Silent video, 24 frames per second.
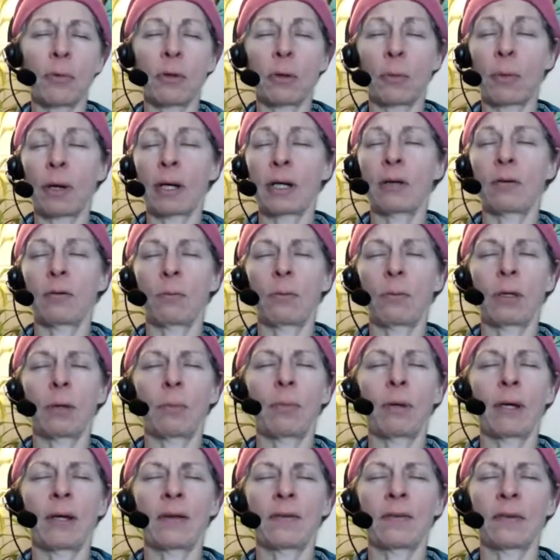There might even be a
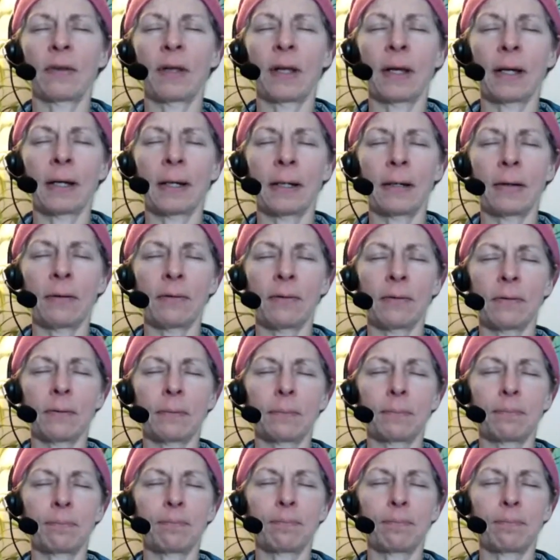past life.